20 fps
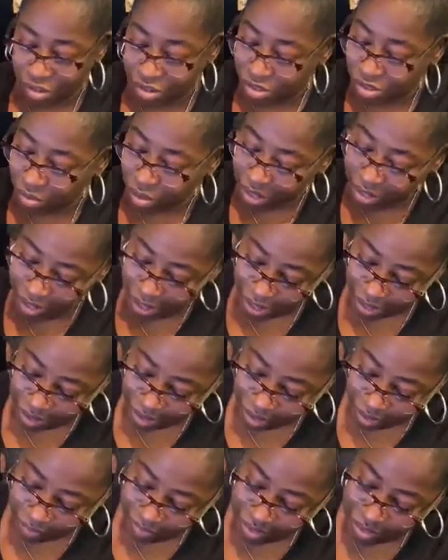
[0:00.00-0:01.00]
So I got
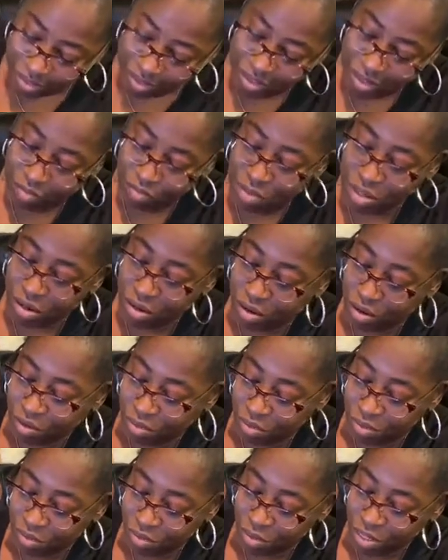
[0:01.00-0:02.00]
him to send me
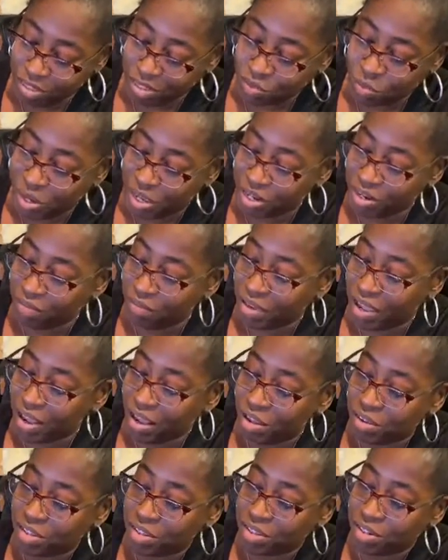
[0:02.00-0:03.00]
his wedding
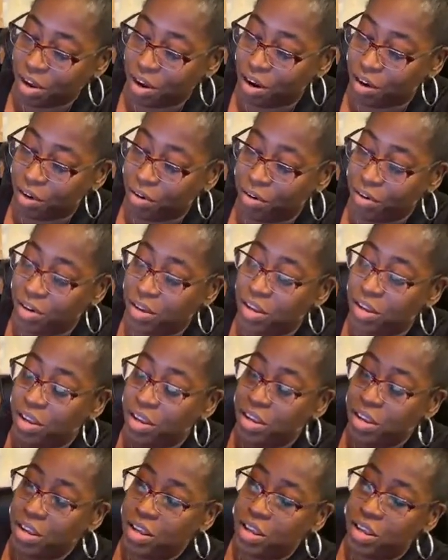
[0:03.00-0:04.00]
vows to her,
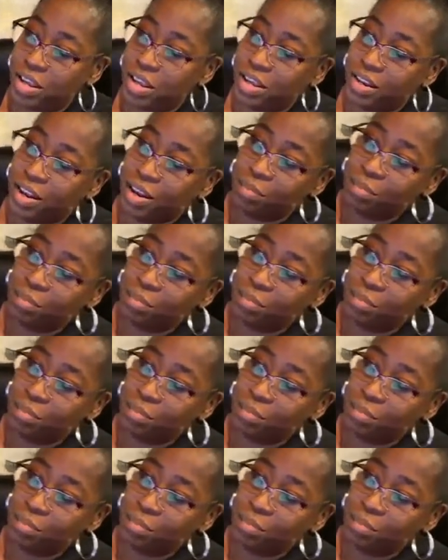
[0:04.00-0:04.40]
and I